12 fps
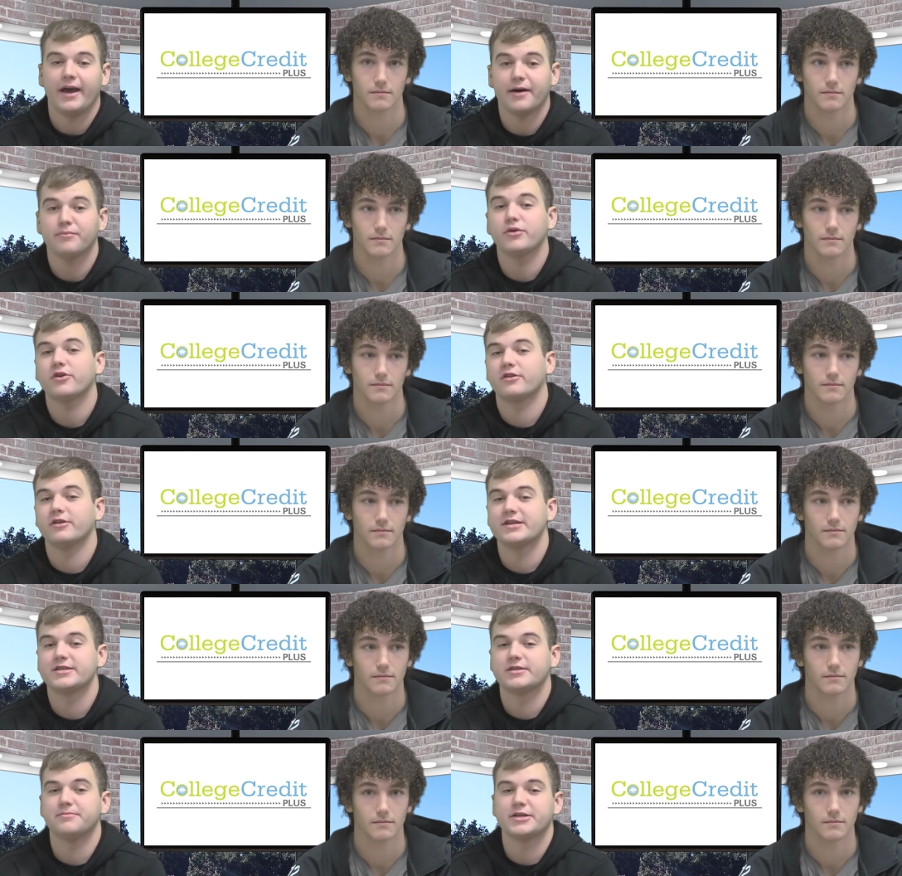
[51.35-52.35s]
Speaker 1: and book
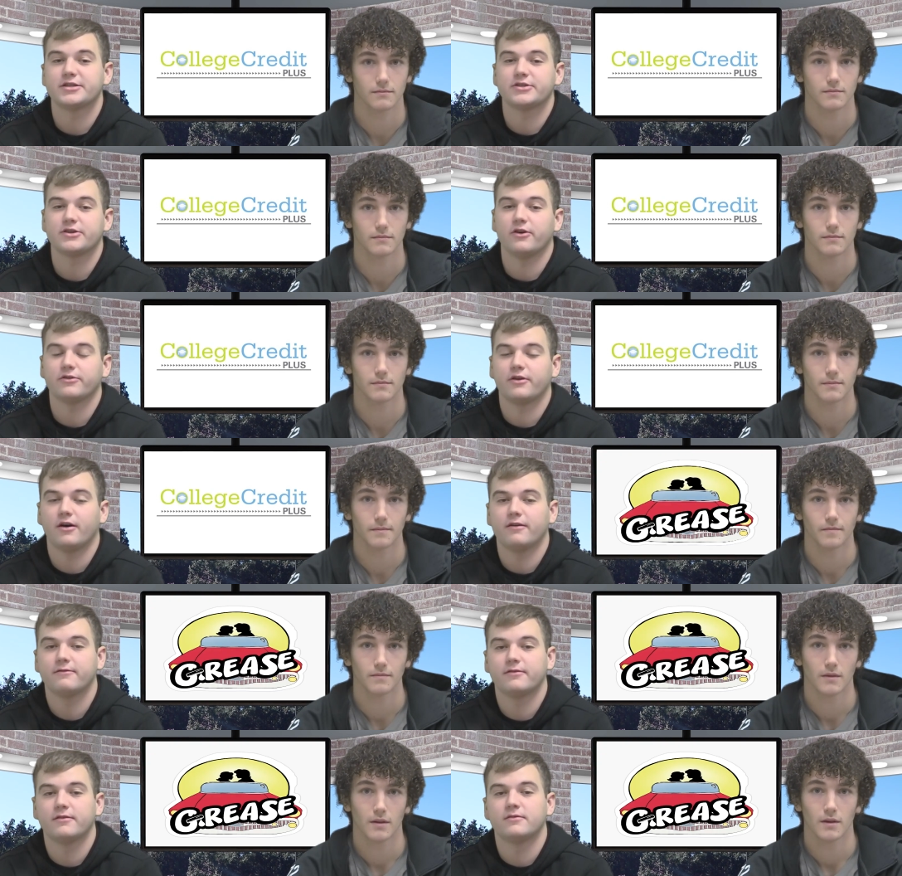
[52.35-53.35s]
list to Mrs. Altenhoff.
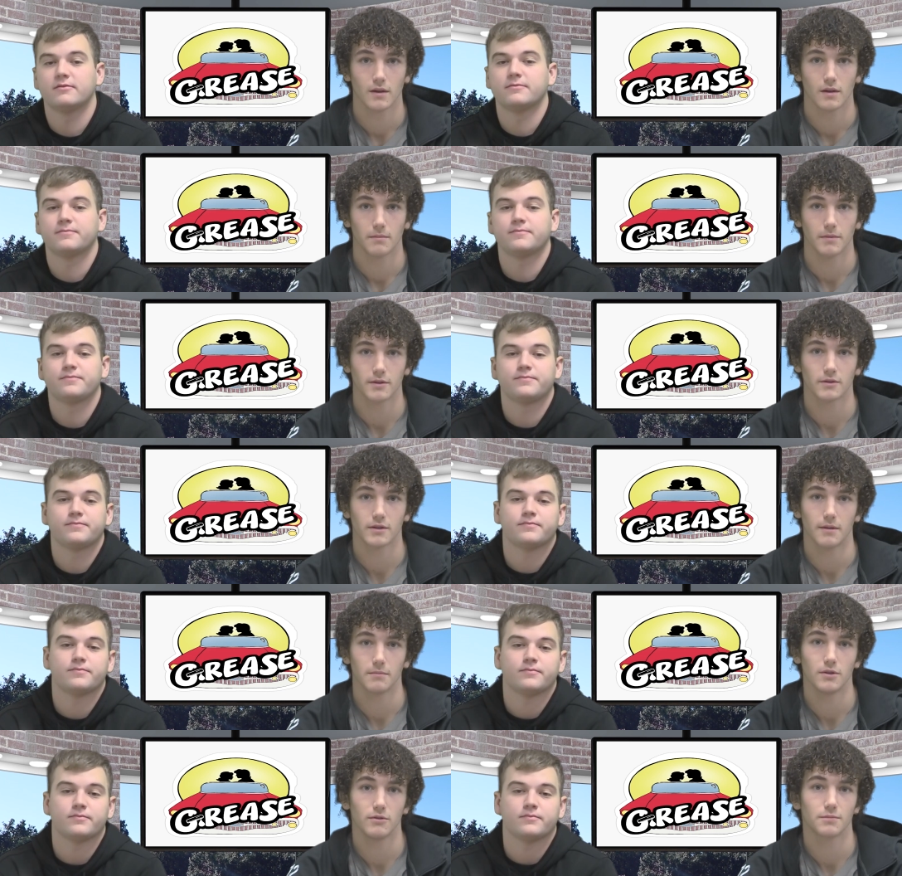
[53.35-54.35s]
Speaker 2: Mr.
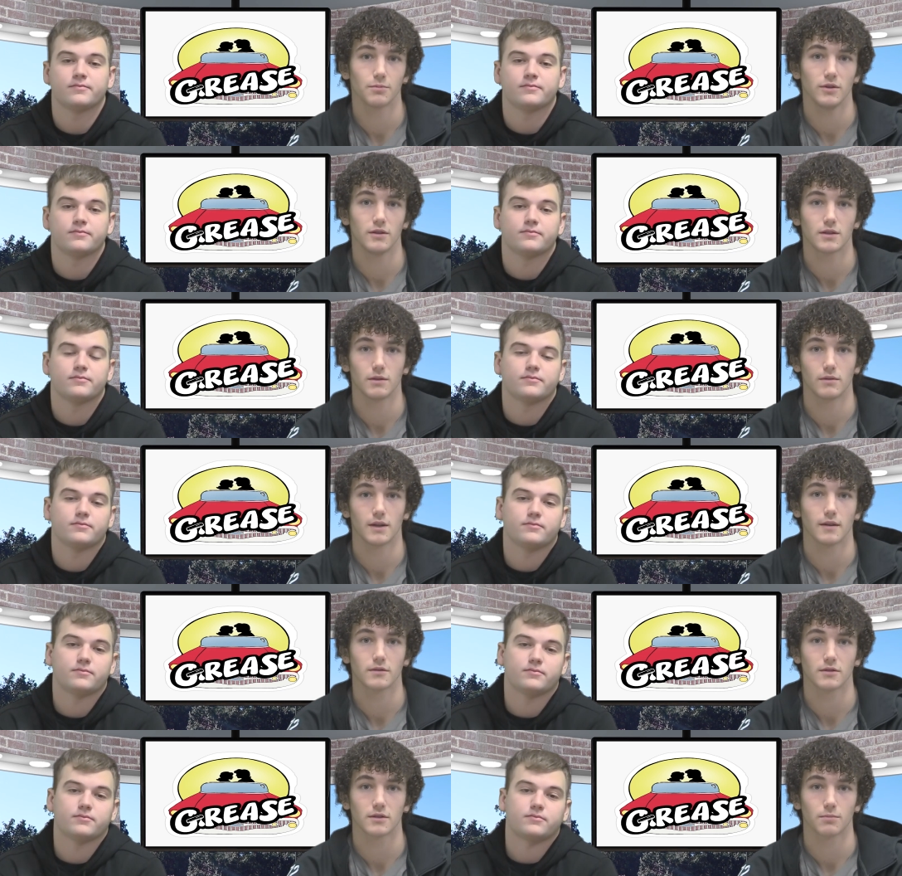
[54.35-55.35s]
Samu is pleased to
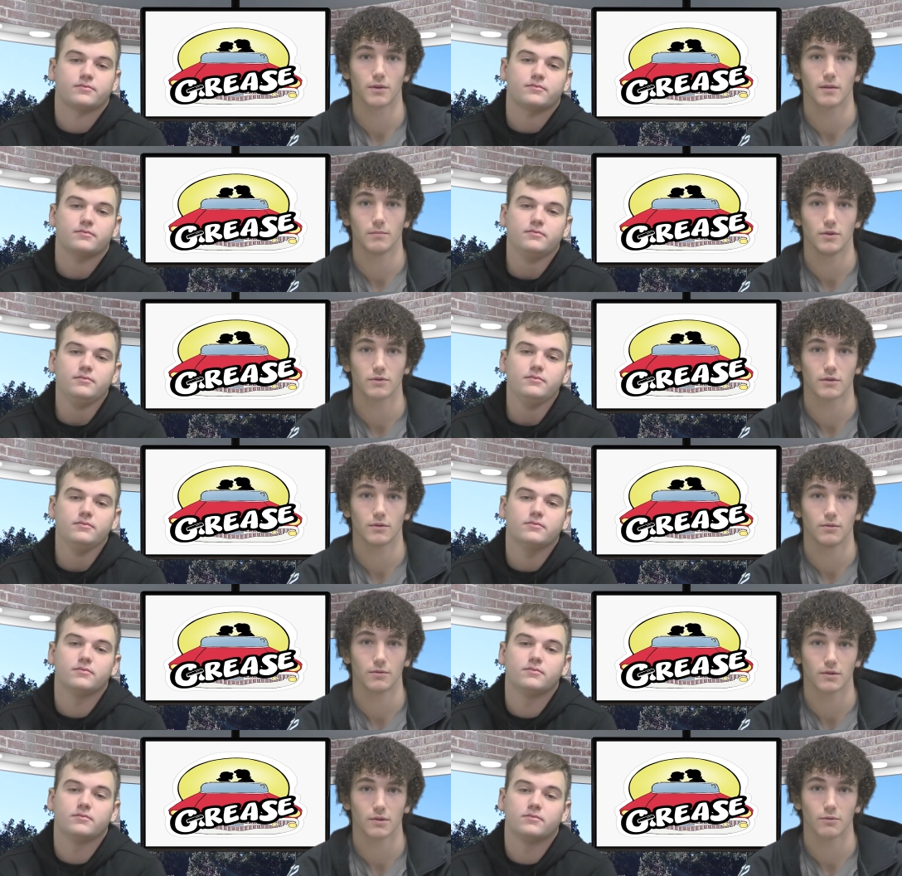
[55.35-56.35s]
announce the spring
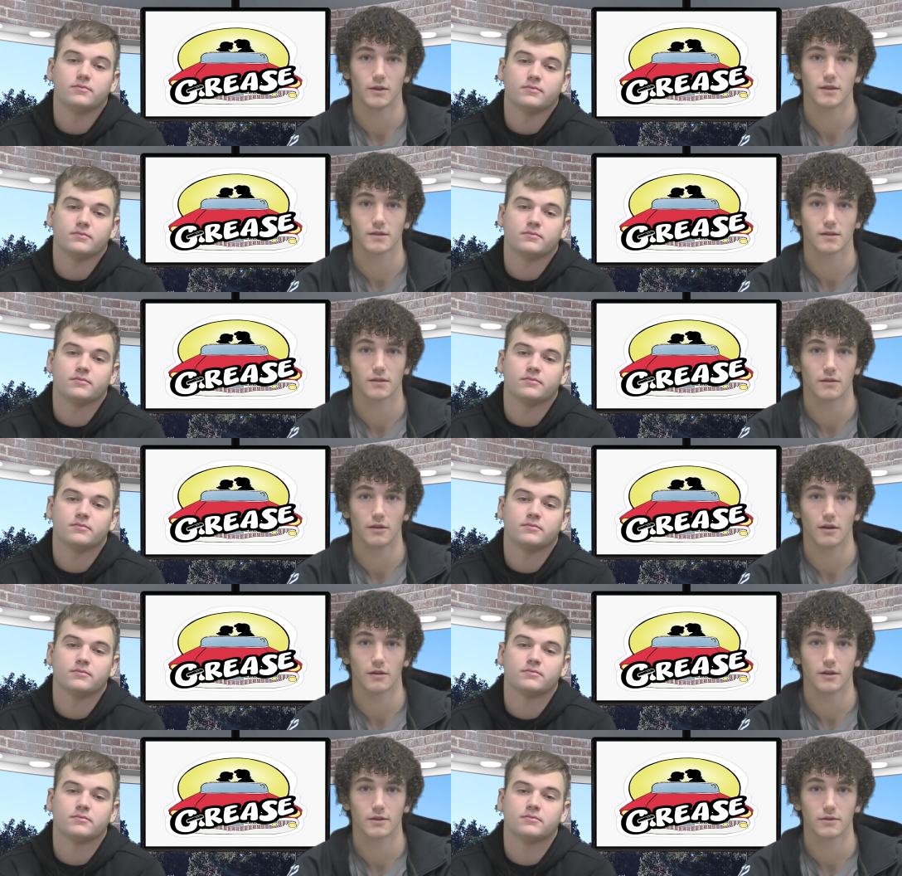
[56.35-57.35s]
musical Grease. The
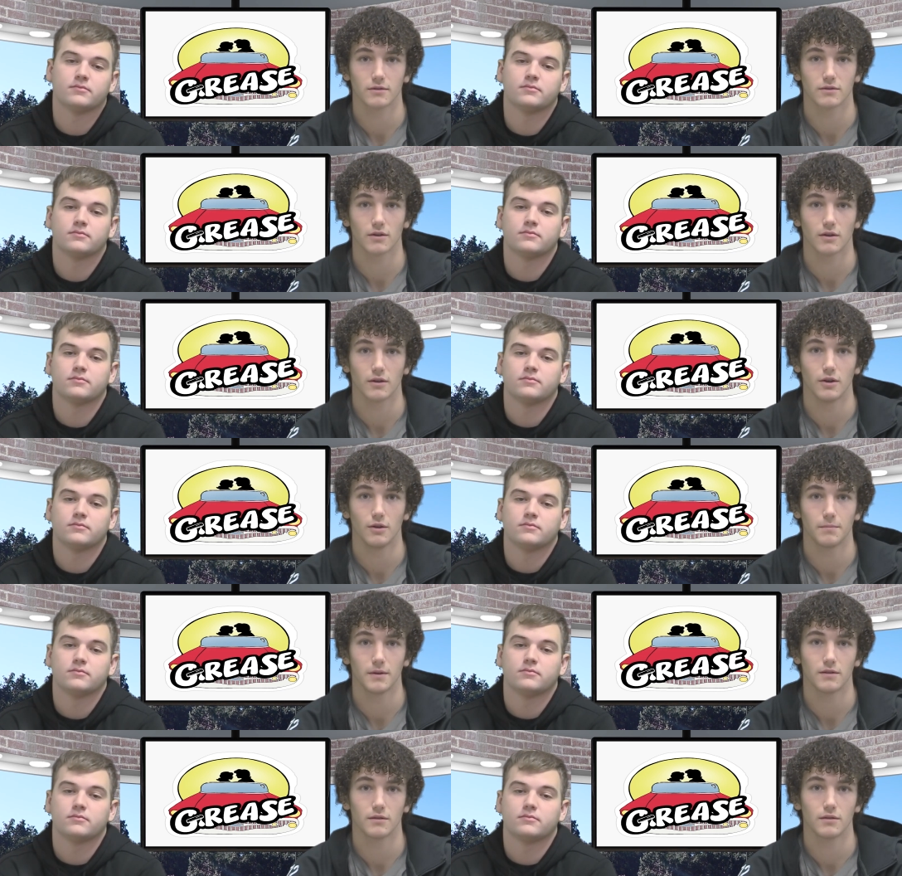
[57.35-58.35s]
auditions are
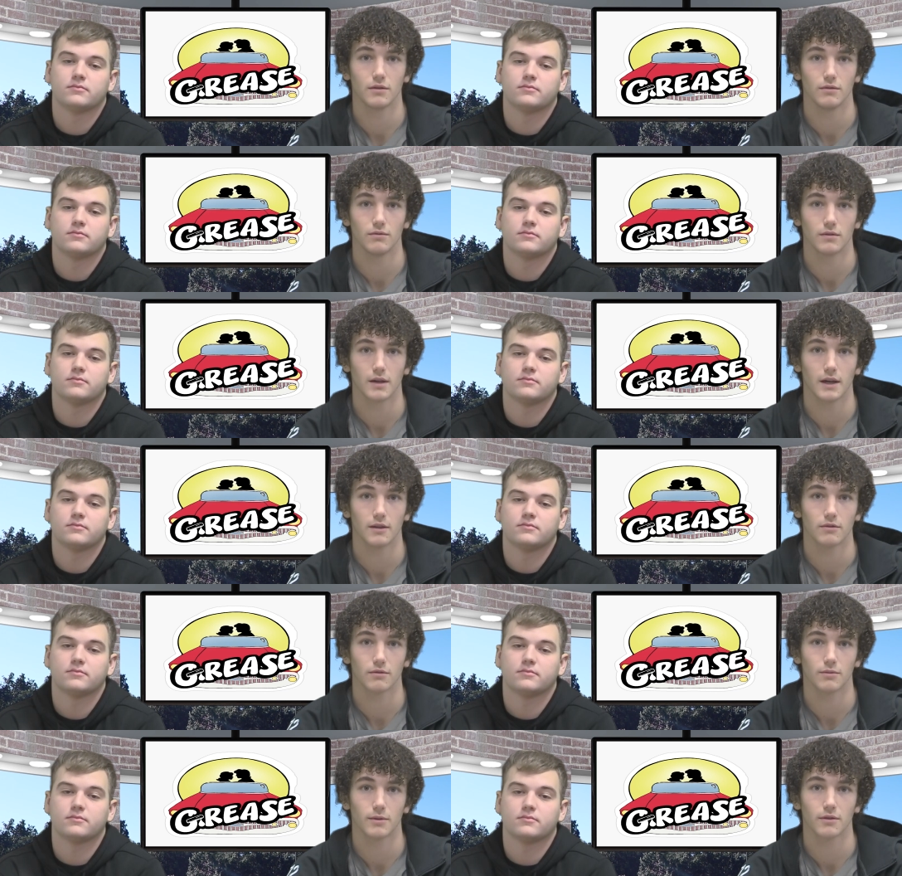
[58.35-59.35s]
open to 9th
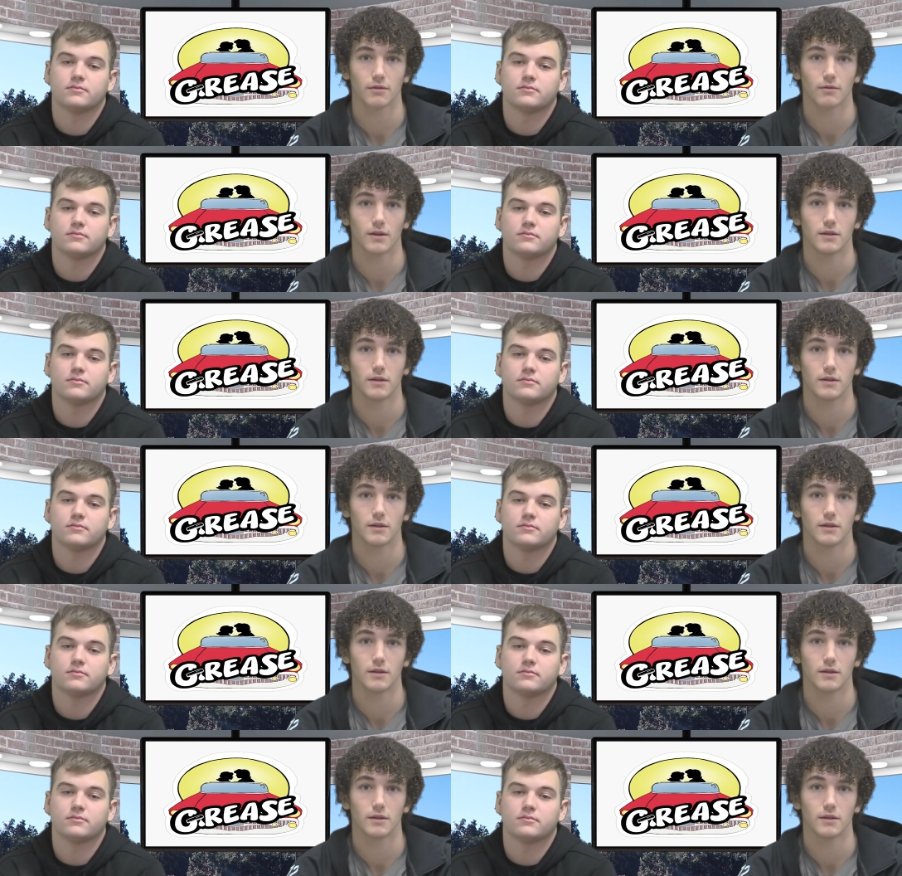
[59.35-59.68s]
through 12th